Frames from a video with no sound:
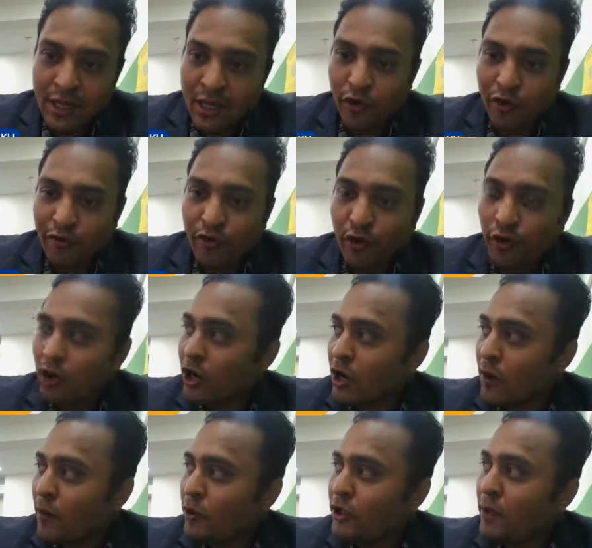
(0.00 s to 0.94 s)
So if you
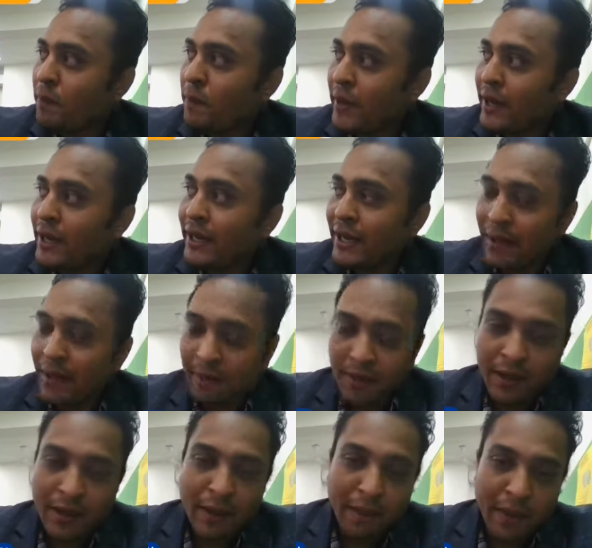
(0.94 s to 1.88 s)
talk about the
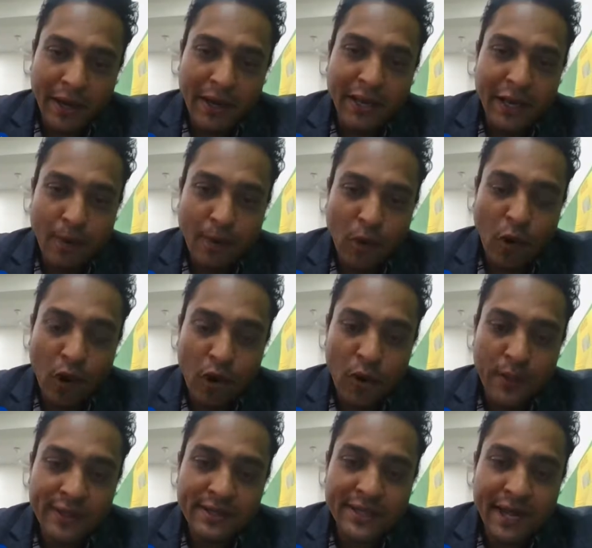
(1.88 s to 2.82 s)
Paytm, Paytm
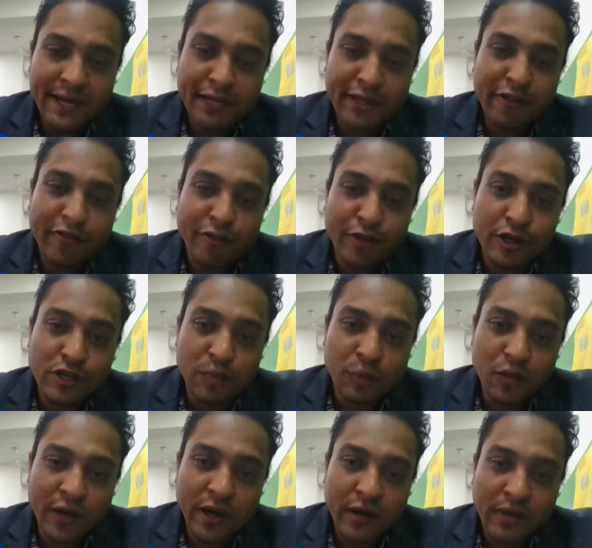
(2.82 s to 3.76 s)
always had the first
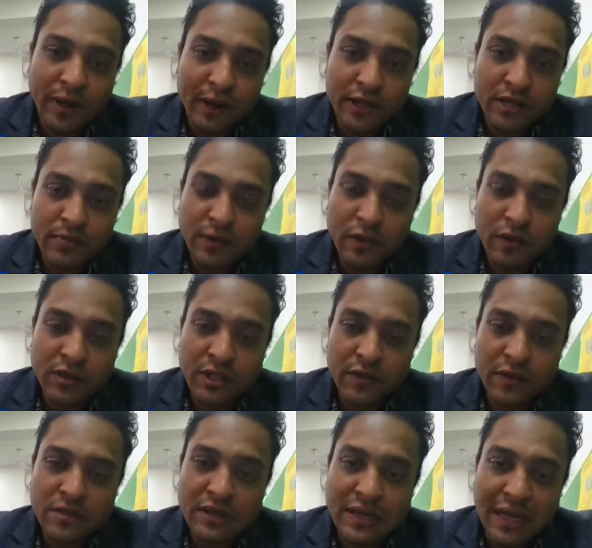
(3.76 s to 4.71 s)
mover advantage because
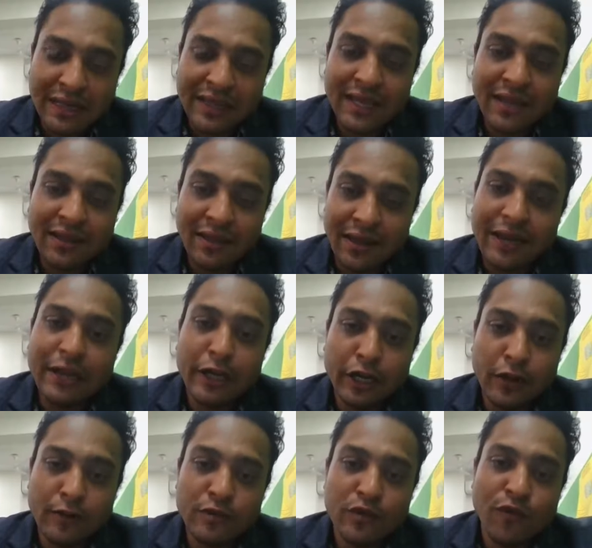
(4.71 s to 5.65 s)
there was nothing in
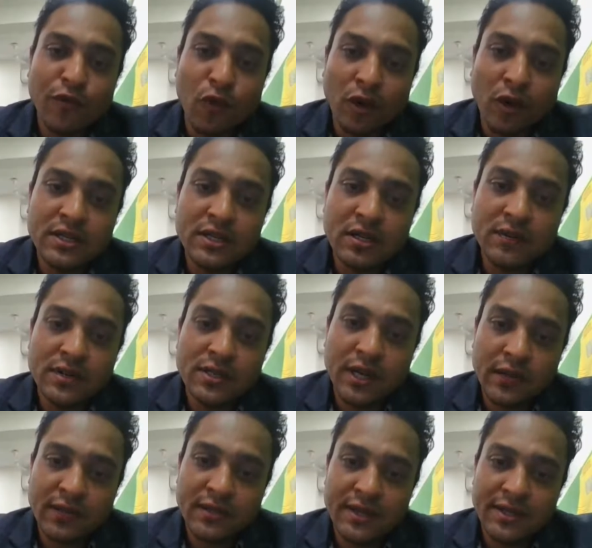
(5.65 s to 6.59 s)
terms of wallet service
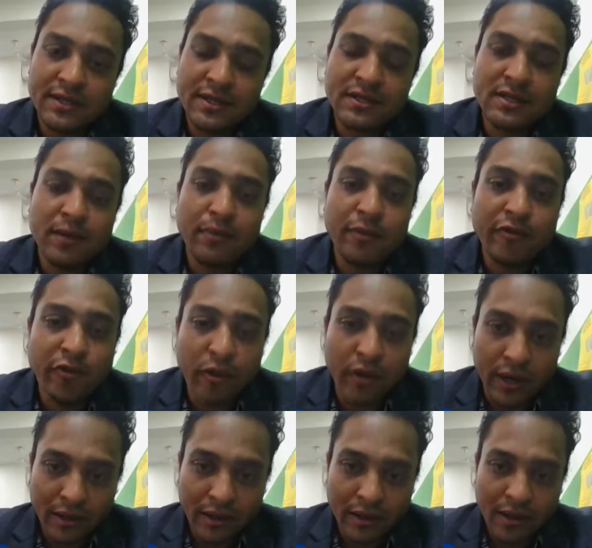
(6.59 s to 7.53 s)
that was existing
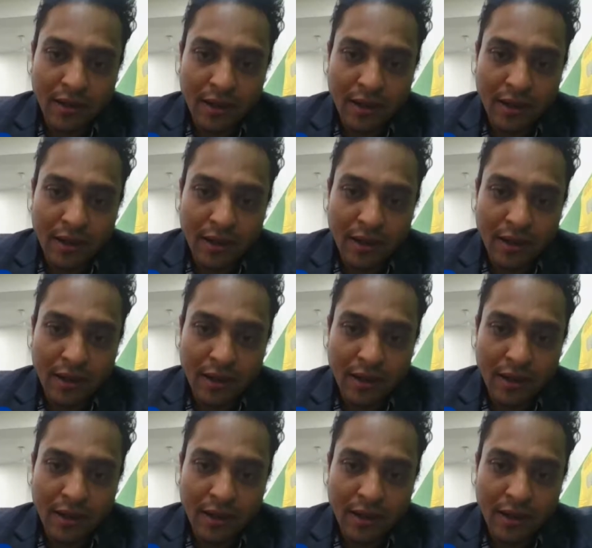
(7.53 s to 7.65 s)
before it.